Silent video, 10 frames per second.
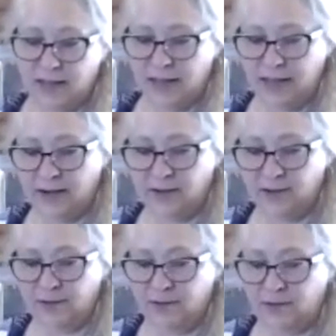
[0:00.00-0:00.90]

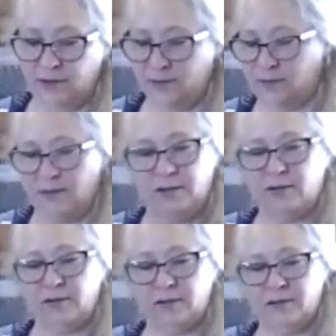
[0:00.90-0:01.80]
And
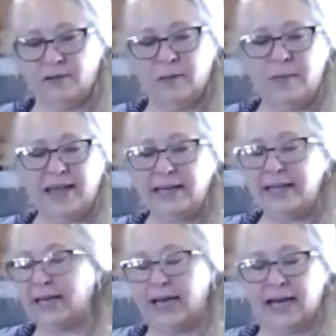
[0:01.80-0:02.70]

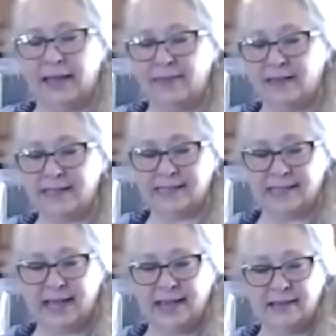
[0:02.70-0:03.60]
depending on the
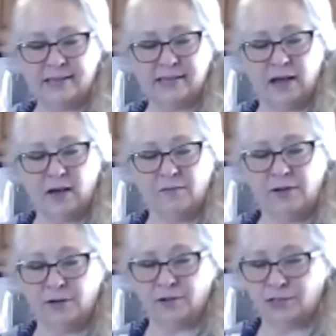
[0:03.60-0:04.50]
size of
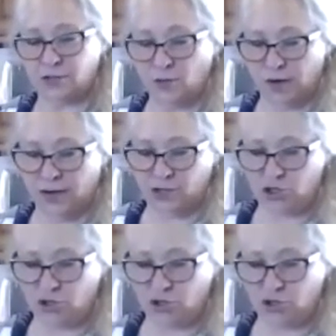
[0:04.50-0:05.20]
your squash,